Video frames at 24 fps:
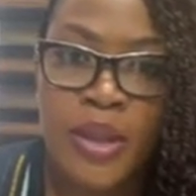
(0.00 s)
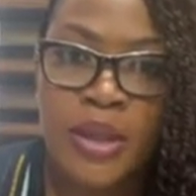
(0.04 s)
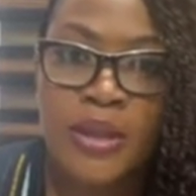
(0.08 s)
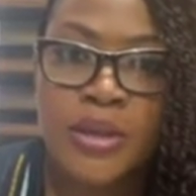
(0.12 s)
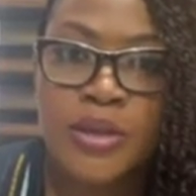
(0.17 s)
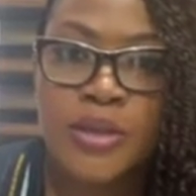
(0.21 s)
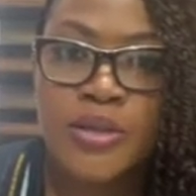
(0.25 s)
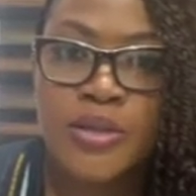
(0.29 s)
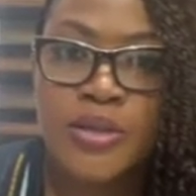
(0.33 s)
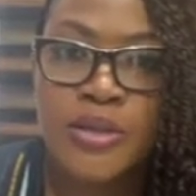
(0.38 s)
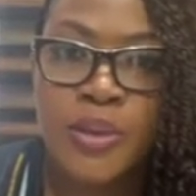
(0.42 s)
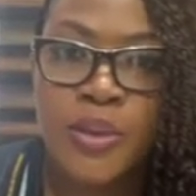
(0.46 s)

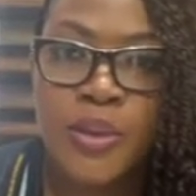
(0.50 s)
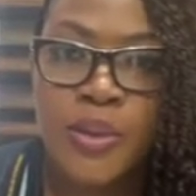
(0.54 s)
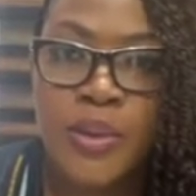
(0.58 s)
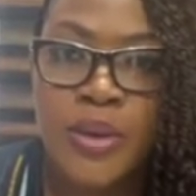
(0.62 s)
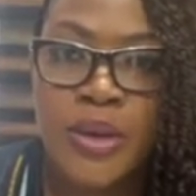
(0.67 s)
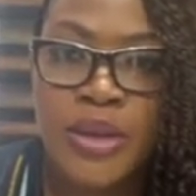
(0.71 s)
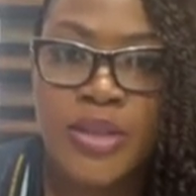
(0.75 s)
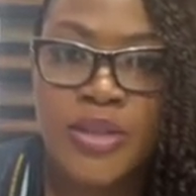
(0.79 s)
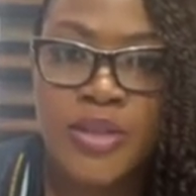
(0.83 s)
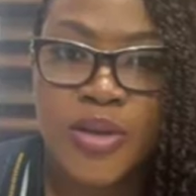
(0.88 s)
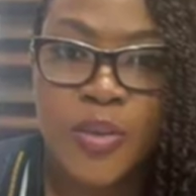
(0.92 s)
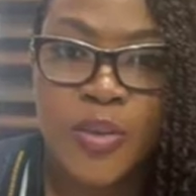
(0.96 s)
So
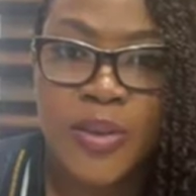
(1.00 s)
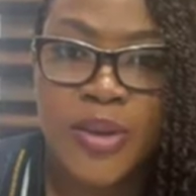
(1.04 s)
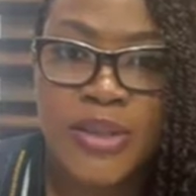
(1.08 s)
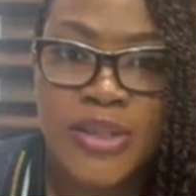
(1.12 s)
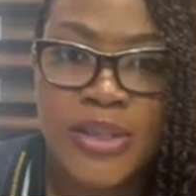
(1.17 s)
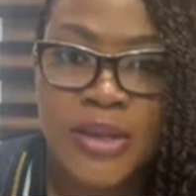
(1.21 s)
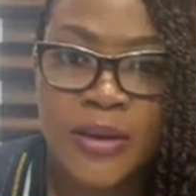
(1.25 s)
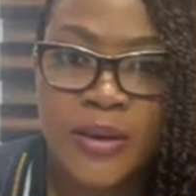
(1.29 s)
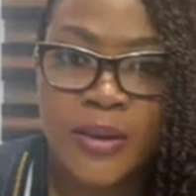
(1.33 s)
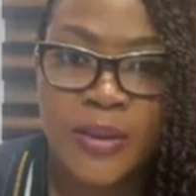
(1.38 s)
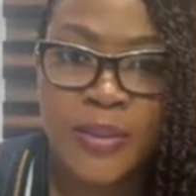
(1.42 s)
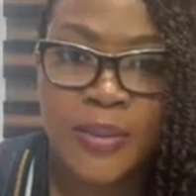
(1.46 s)
it's always
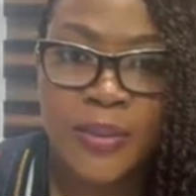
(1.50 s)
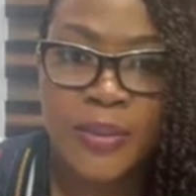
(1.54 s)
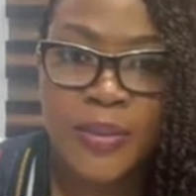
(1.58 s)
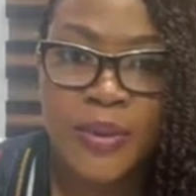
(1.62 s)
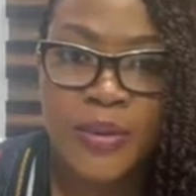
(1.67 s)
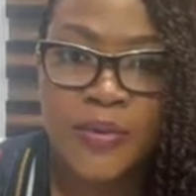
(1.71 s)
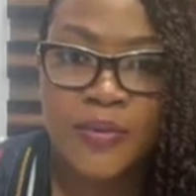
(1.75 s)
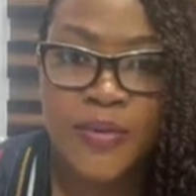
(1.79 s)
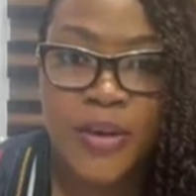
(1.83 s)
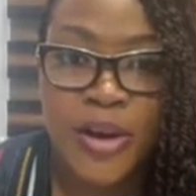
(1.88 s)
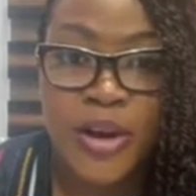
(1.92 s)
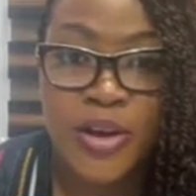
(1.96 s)

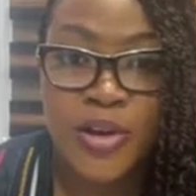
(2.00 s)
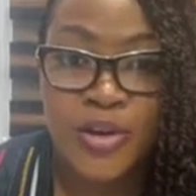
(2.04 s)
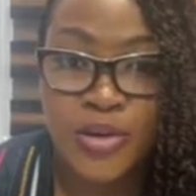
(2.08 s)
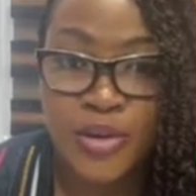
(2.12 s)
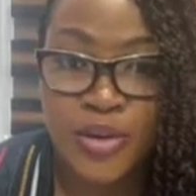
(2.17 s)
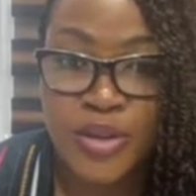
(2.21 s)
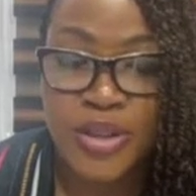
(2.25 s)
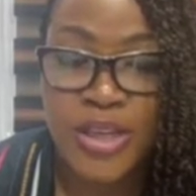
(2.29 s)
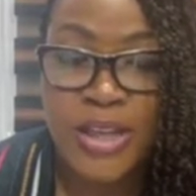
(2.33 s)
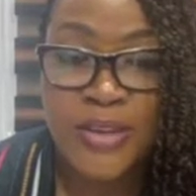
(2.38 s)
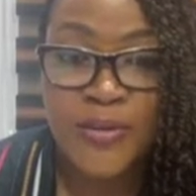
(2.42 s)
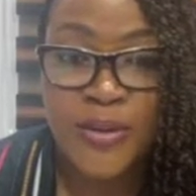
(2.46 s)
very
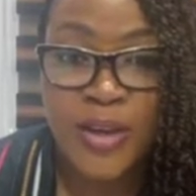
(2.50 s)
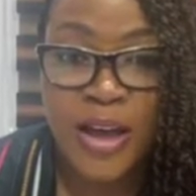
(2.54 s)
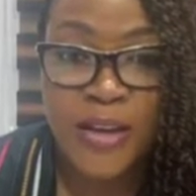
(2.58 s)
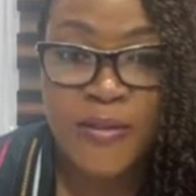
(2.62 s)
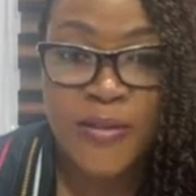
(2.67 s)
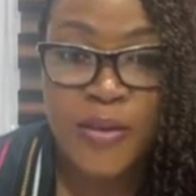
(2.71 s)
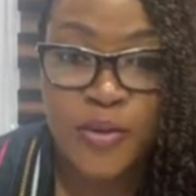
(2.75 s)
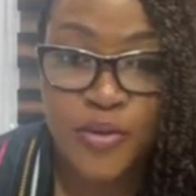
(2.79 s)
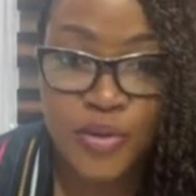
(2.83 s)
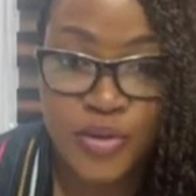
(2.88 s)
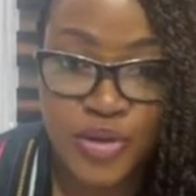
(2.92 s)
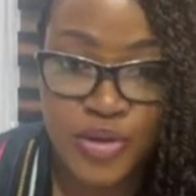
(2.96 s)
good. If you have
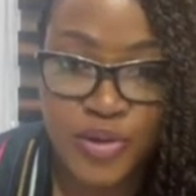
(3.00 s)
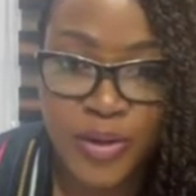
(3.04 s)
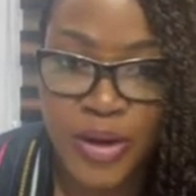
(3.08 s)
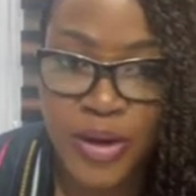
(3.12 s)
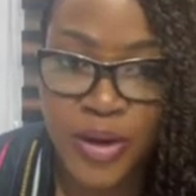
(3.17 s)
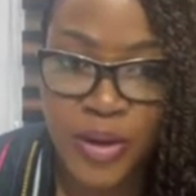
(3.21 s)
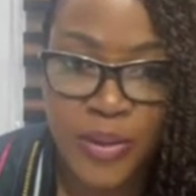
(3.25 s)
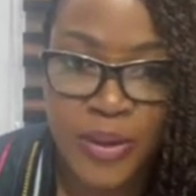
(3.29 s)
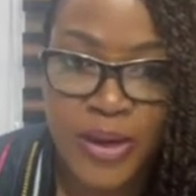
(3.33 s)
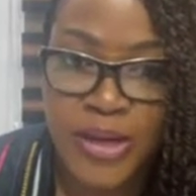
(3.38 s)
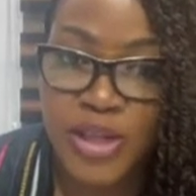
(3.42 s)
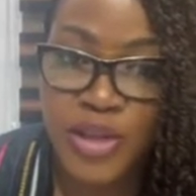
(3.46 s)
a good grade
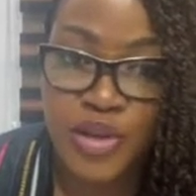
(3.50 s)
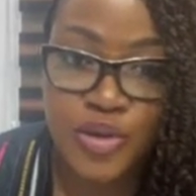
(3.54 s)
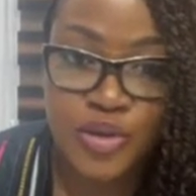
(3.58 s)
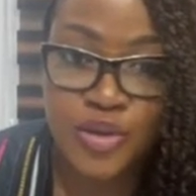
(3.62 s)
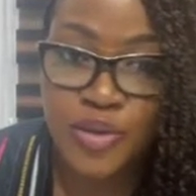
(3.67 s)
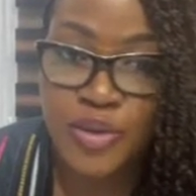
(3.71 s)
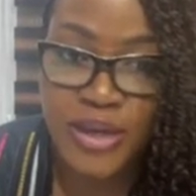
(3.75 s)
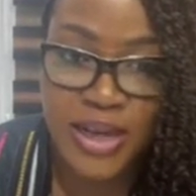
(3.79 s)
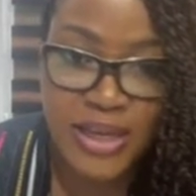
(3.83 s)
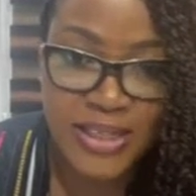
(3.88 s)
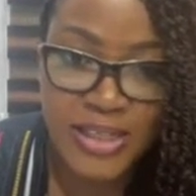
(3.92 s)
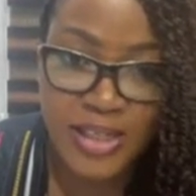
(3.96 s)
already, you
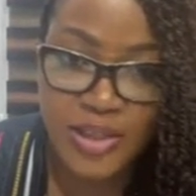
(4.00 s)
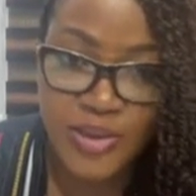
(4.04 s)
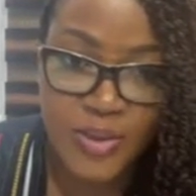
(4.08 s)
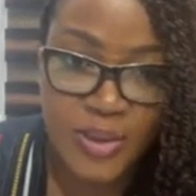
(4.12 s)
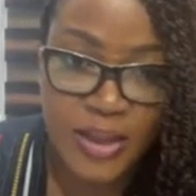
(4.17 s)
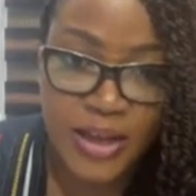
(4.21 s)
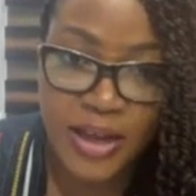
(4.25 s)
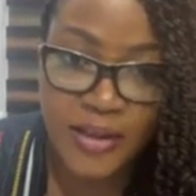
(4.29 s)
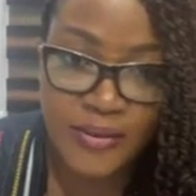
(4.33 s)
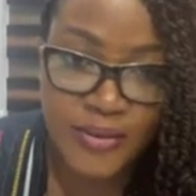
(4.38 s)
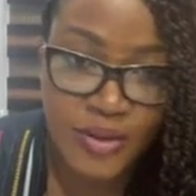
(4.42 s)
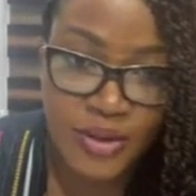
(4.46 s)
don't
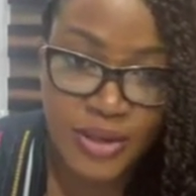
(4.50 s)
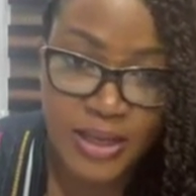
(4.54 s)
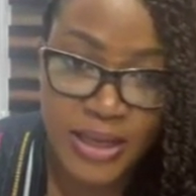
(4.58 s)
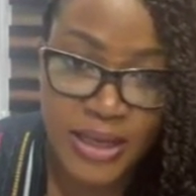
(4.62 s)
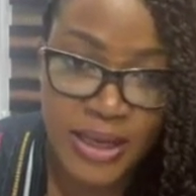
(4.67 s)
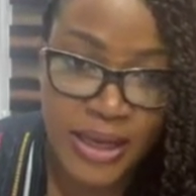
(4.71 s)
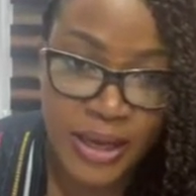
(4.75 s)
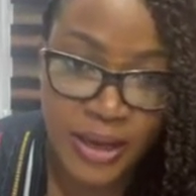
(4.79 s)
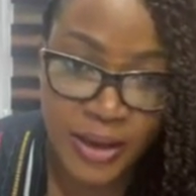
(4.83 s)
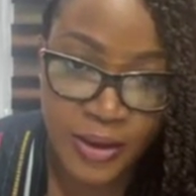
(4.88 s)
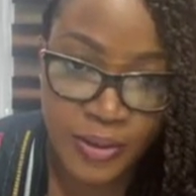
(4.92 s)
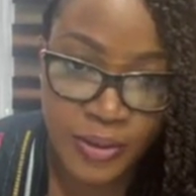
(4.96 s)
necessarily have to take
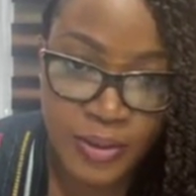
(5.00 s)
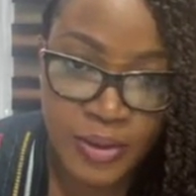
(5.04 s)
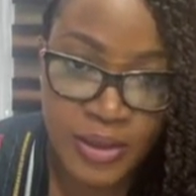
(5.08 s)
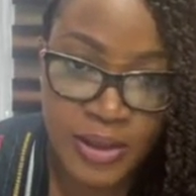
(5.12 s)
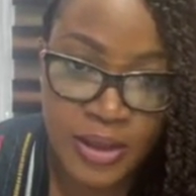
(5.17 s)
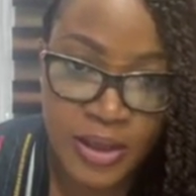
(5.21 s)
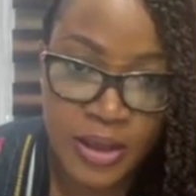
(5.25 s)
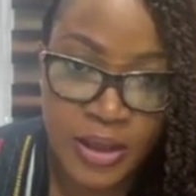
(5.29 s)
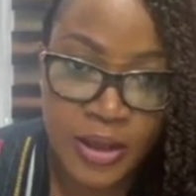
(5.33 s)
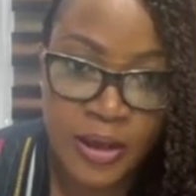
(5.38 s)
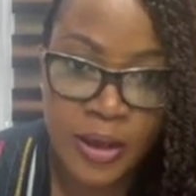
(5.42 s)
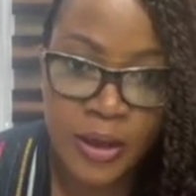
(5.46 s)
Ielts
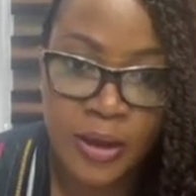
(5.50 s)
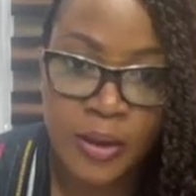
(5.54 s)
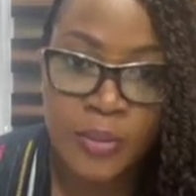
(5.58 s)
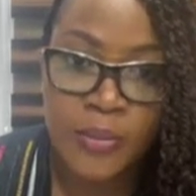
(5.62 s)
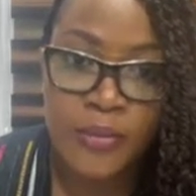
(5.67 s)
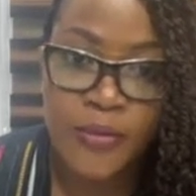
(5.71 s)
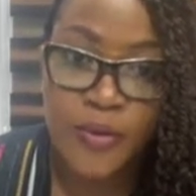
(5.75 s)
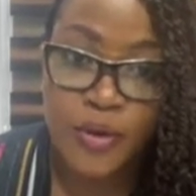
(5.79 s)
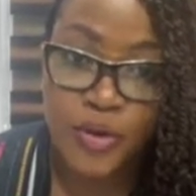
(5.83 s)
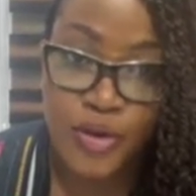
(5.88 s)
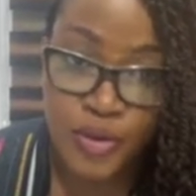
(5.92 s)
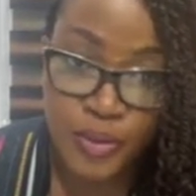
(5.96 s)

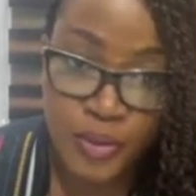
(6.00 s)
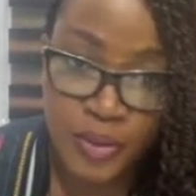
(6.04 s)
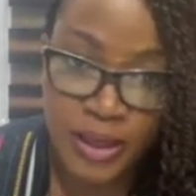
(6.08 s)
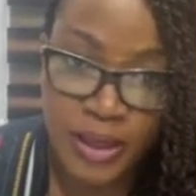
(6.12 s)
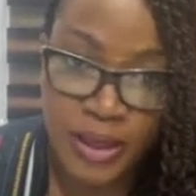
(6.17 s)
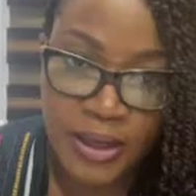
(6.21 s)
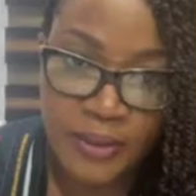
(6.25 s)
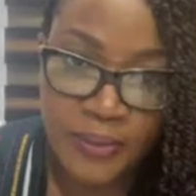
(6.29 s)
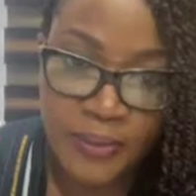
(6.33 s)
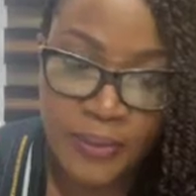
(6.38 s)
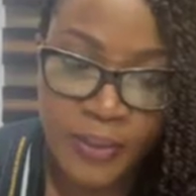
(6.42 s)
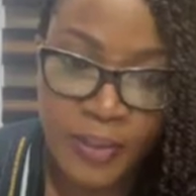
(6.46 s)
for
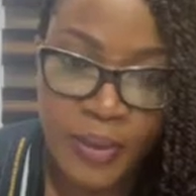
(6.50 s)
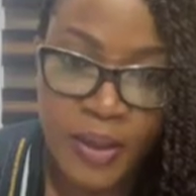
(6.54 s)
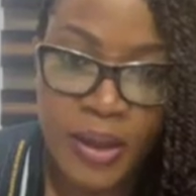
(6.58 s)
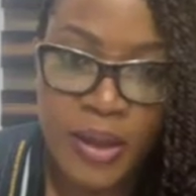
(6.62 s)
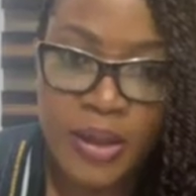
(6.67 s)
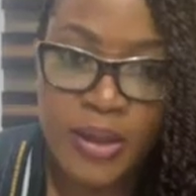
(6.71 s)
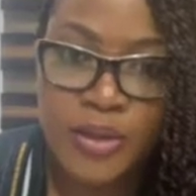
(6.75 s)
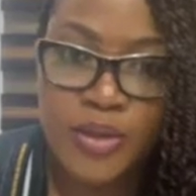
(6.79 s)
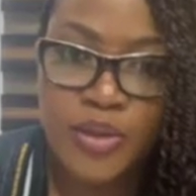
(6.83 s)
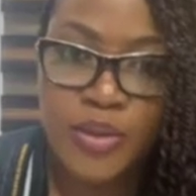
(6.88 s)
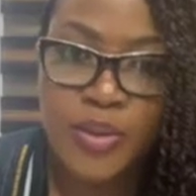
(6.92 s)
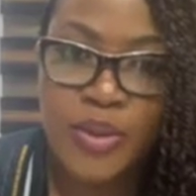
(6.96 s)
UK.
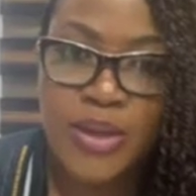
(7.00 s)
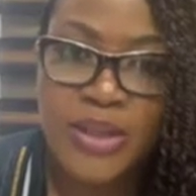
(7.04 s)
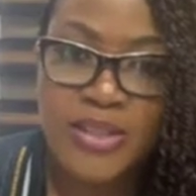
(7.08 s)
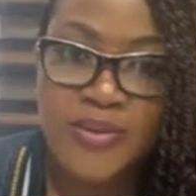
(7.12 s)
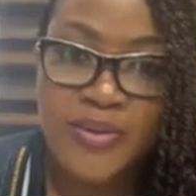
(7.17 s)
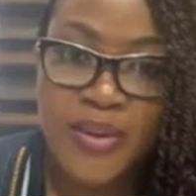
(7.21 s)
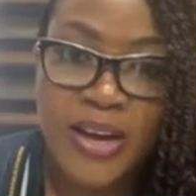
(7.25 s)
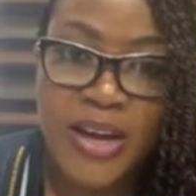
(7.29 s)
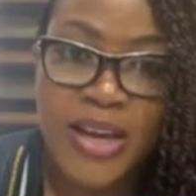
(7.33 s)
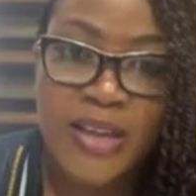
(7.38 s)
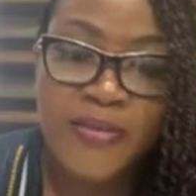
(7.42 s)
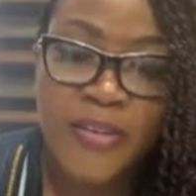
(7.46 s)
So it's
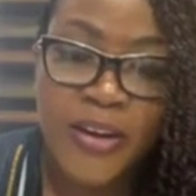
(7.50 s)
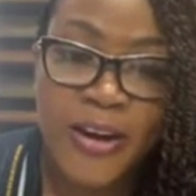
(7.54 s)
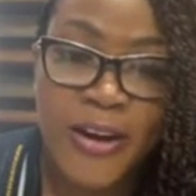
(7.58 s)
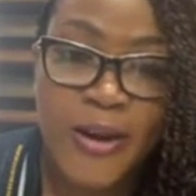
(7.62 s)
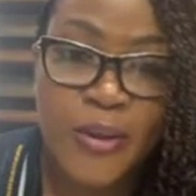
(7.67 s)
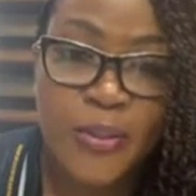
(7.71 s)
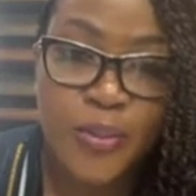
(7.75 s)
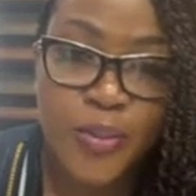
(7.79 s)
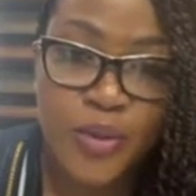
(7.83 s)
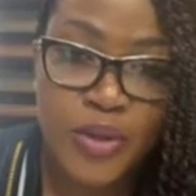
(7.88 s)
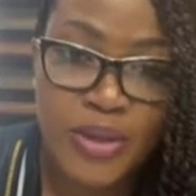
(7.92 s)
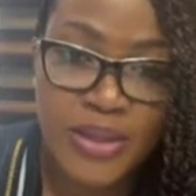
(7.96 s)
very, very
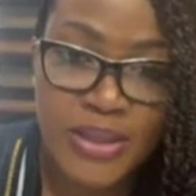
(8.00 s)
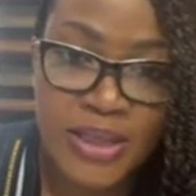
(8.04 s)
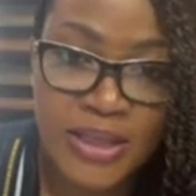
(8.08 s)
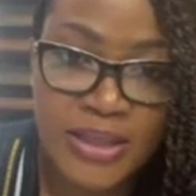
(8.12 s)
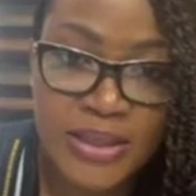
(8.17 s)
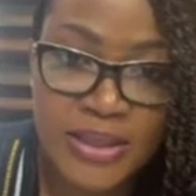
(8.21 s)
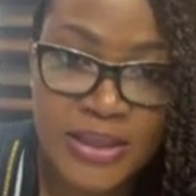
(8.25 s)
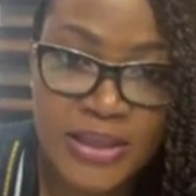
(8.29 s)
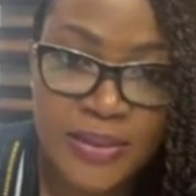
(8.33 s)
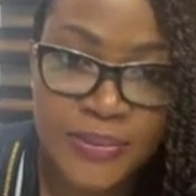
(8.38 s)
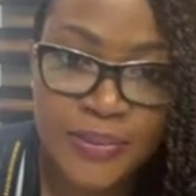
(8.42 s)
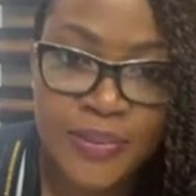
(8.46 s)

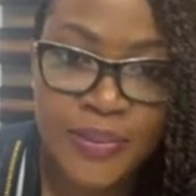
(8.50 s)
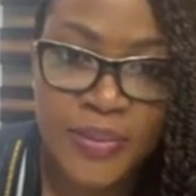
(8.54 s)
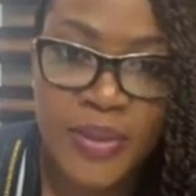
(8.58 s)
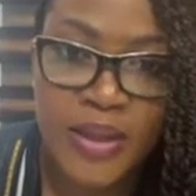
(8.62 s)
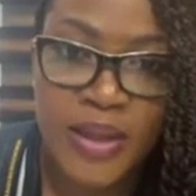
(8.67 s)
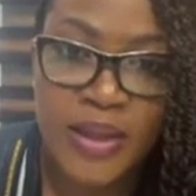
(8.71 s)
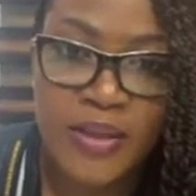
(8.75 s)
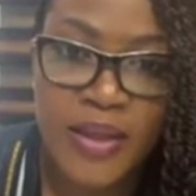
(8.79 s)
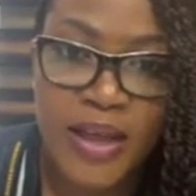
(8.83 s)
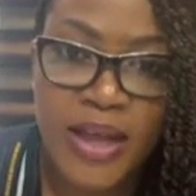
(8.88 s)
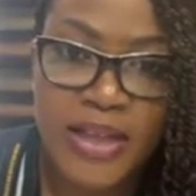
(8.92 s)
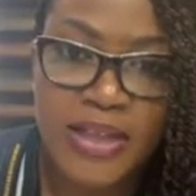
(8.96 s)
important
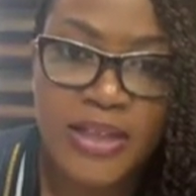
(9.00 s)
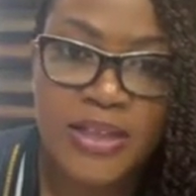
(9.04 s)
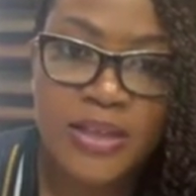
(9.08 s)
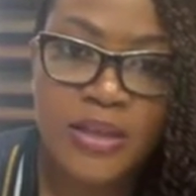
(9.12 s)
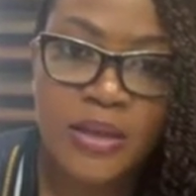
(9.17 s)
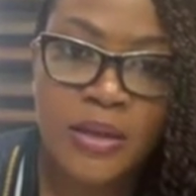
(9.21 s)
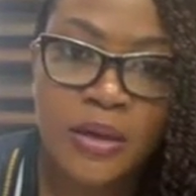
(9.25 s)
that